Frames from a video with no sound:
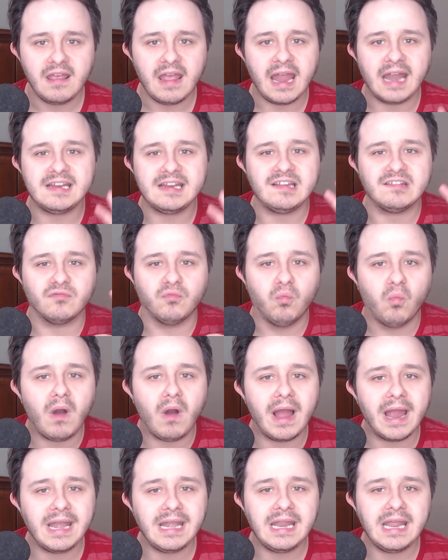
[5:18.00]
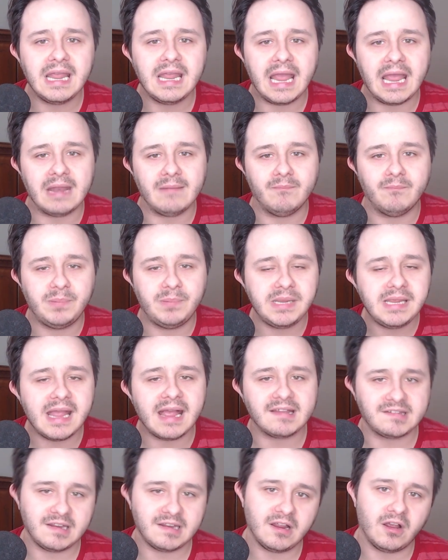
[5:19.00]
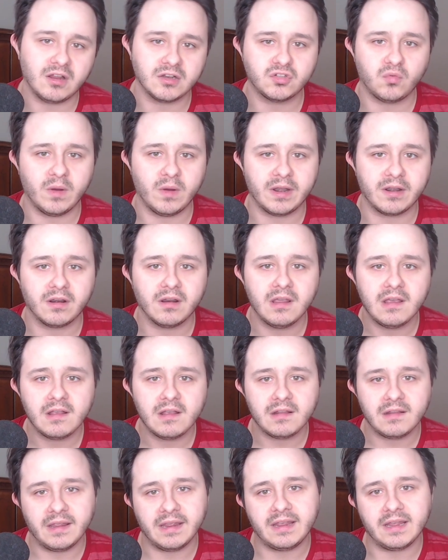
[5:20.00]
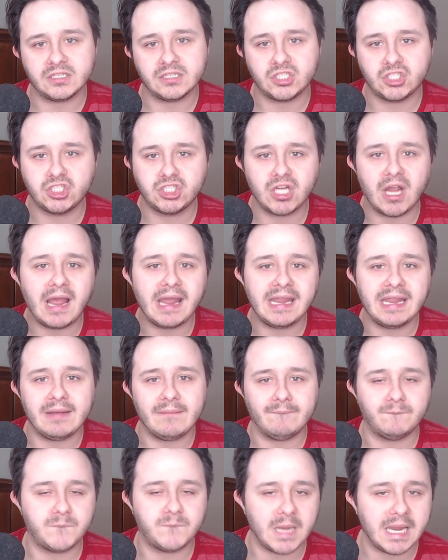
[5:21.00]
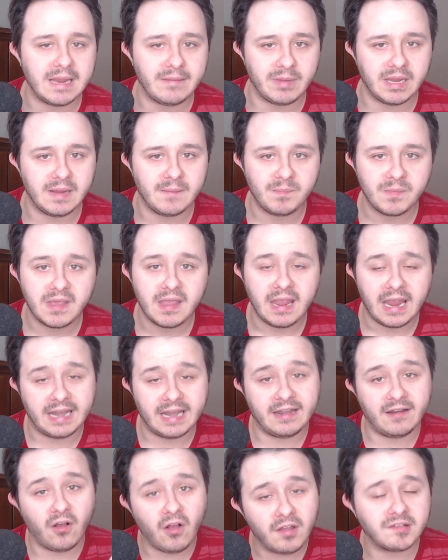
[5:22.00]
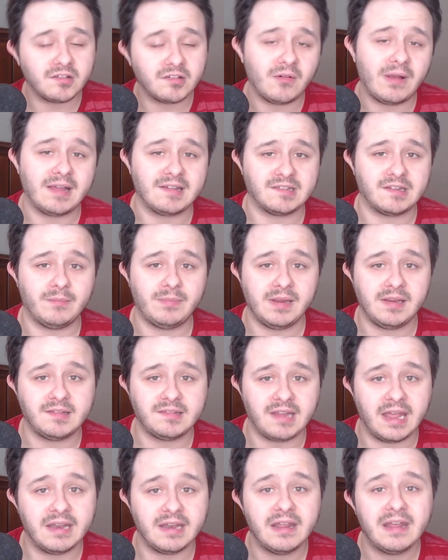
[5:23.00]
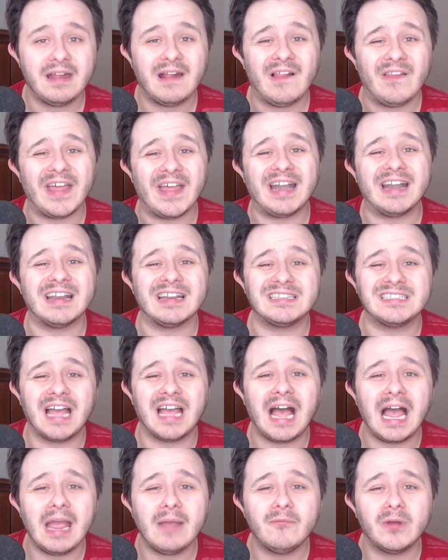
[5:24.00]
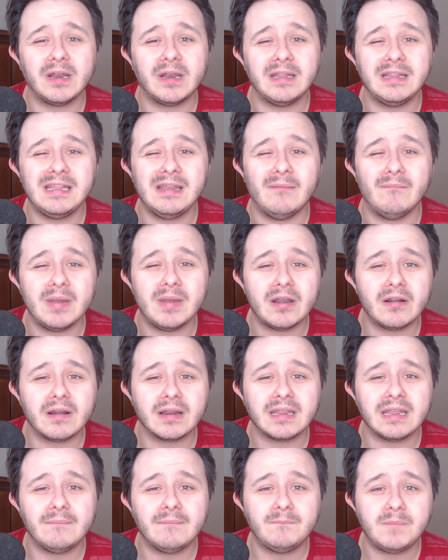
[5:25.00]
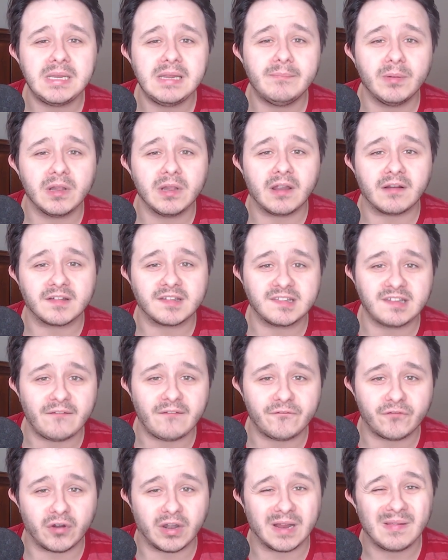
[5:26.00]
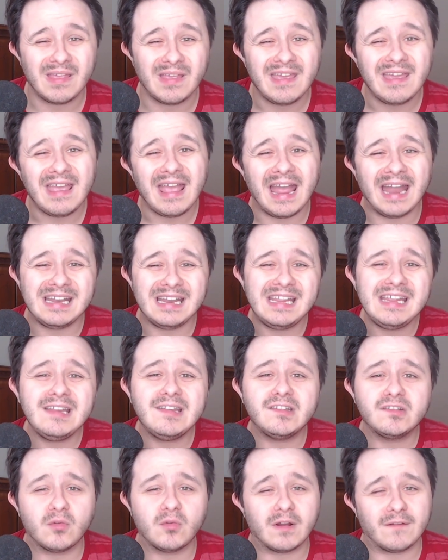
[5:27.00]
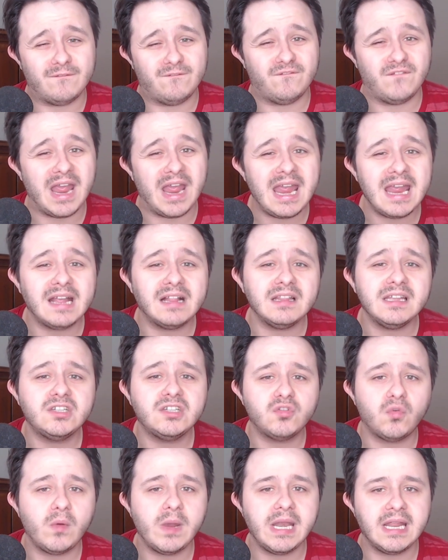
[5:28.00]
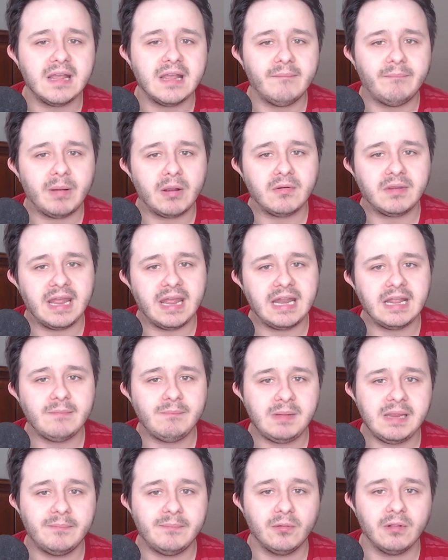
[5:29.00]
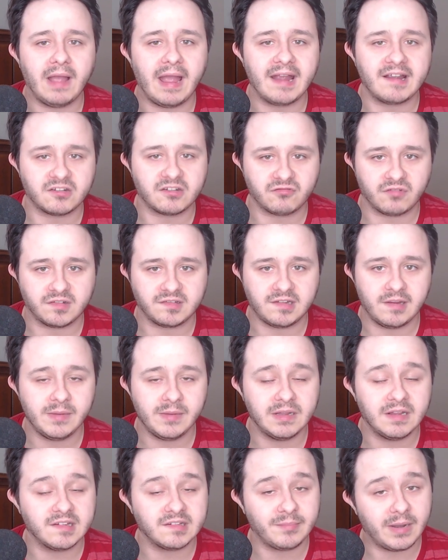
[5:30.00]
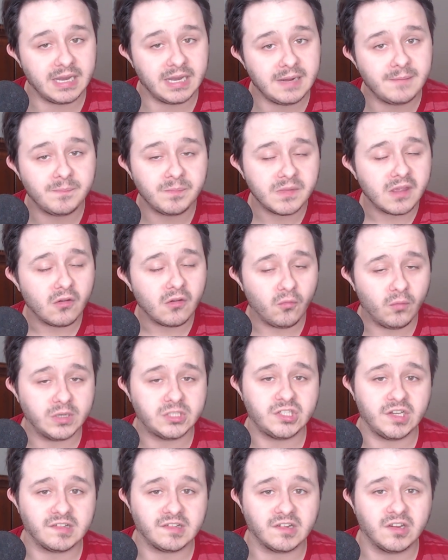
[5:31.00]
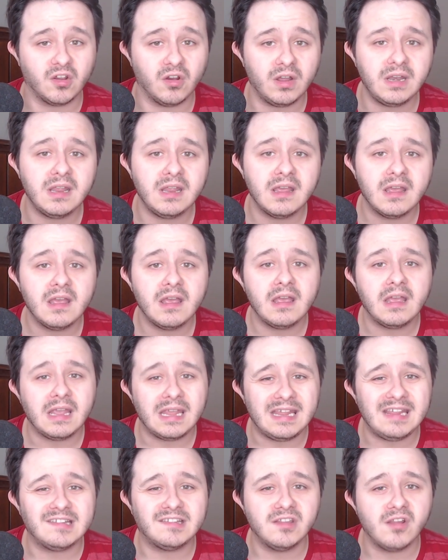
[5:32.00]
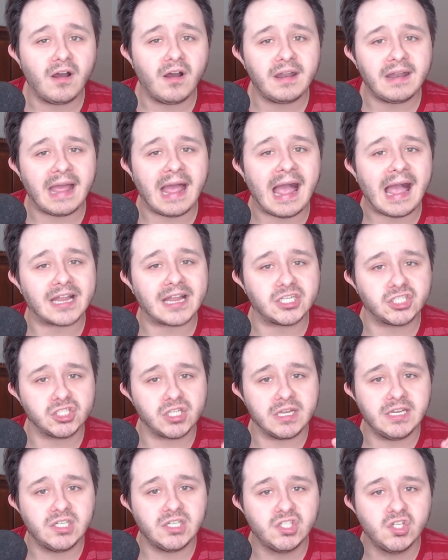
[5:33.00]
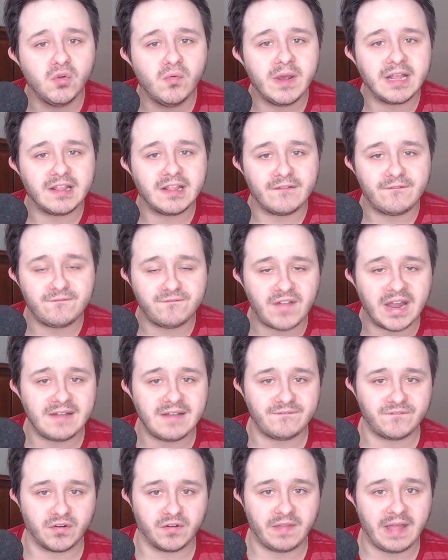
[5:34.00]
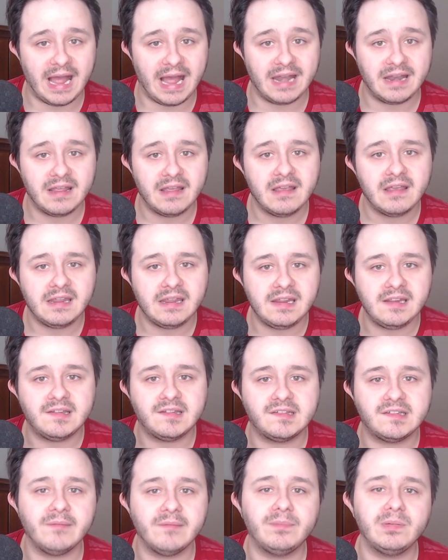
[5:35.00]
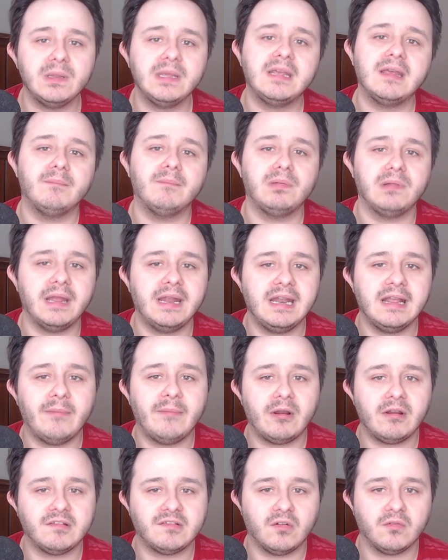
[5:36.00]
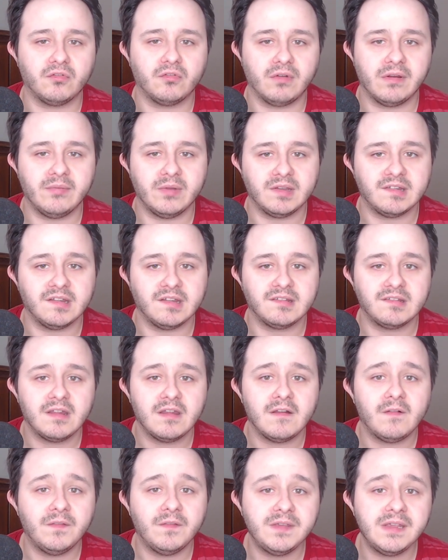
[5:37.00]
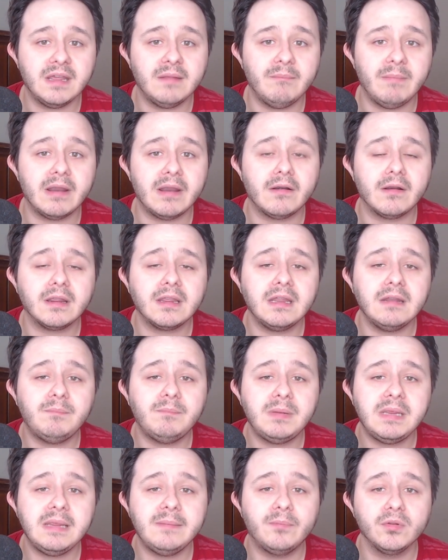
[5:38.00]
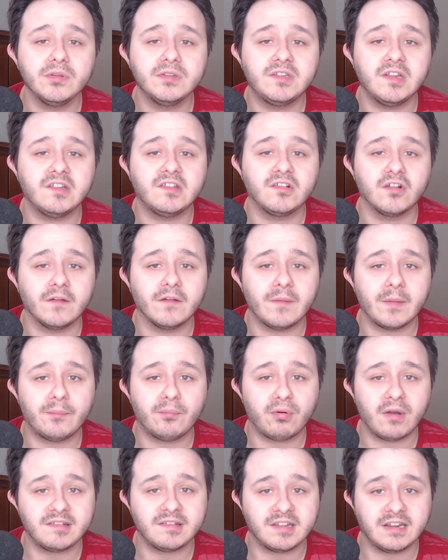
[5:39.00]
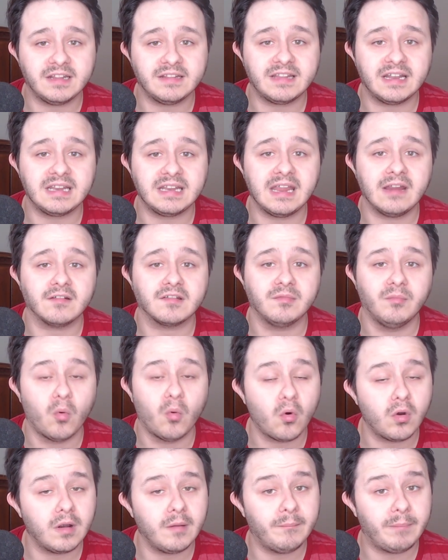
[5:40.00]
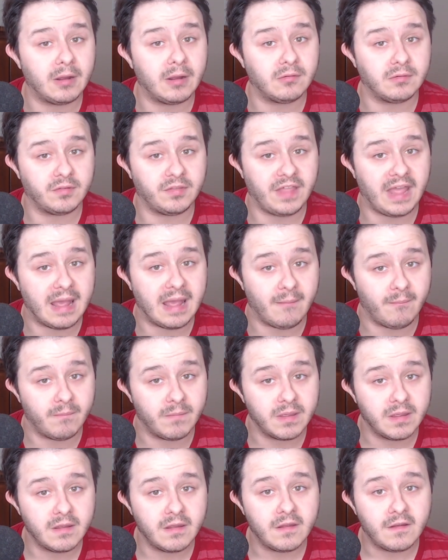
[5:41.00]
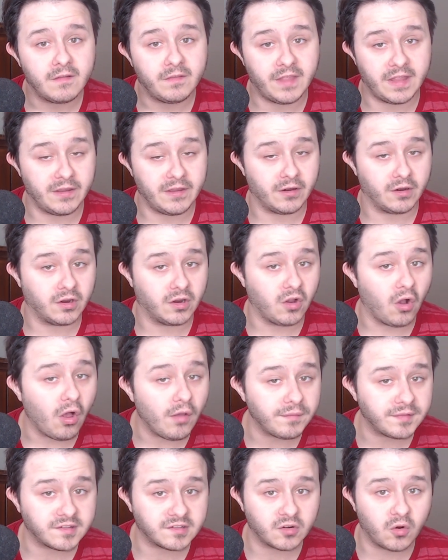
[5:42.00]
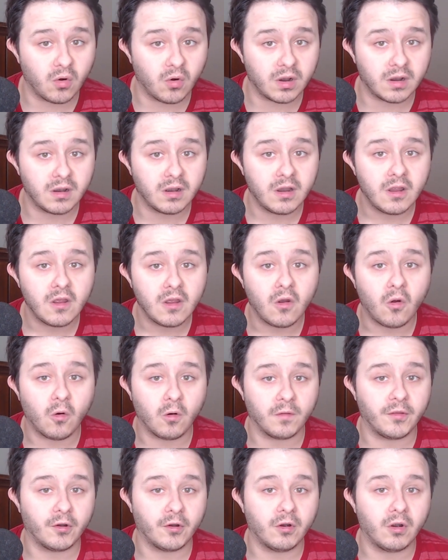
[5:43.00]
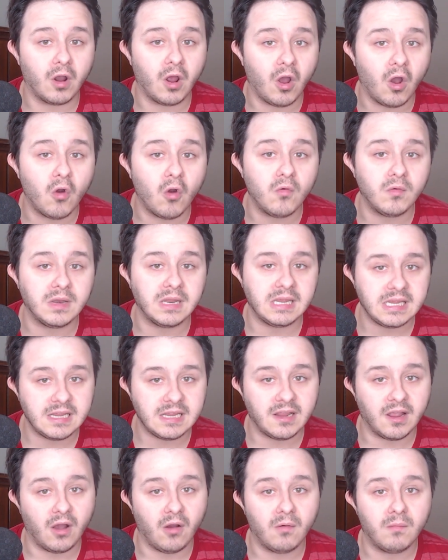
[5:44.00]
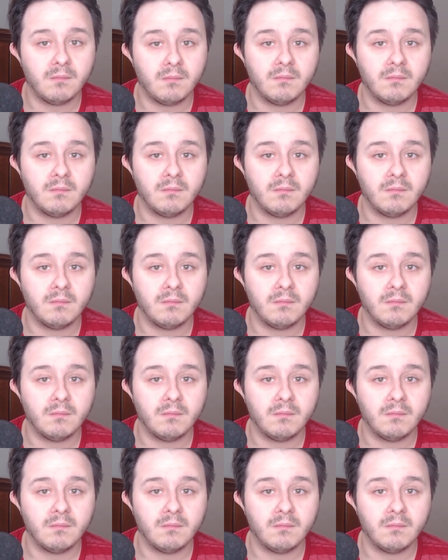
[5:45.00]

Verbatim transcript: And he's whining and BSing on Twitter like a giant baby. And it also has to be said that at a time when the American people are suffering, and he's sort of vaguely tweeting about getting people extra stimulus money, which is good, he's not actually doing the fight for that. He's simply complaining about his own grievances. The American people deserve a president that cares more about them than their golf score or their own ego.